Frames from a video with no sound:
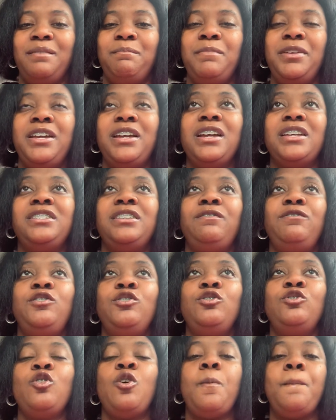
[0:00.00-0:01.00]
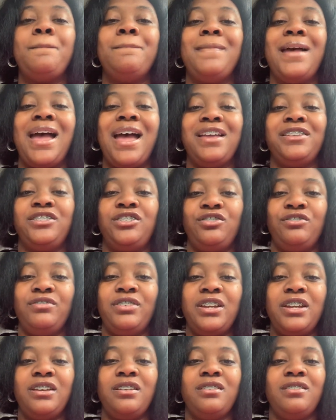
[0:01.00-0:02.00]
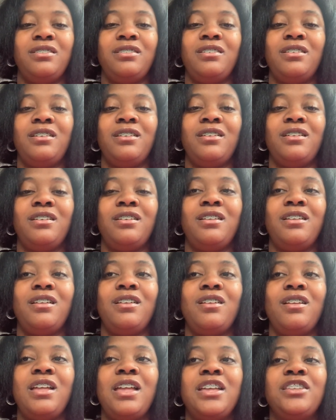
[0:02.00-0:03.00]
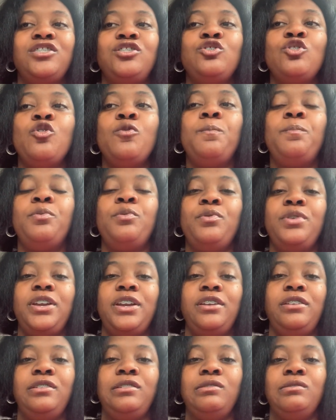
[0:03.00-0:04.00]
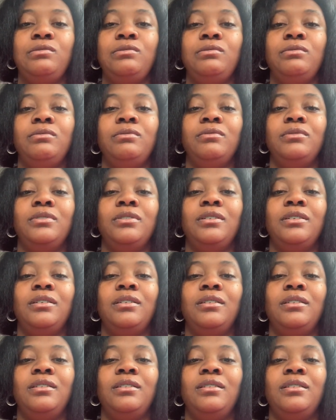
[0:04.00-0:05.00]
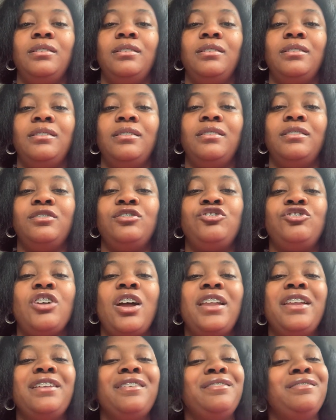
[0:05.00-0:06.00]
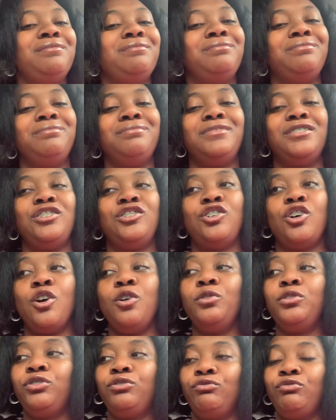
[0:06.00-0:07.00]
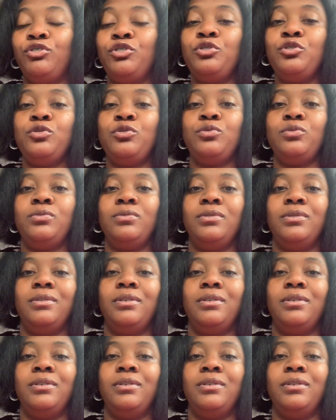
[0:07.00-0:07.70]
Because if you don't master it, it's no point in you trying to go through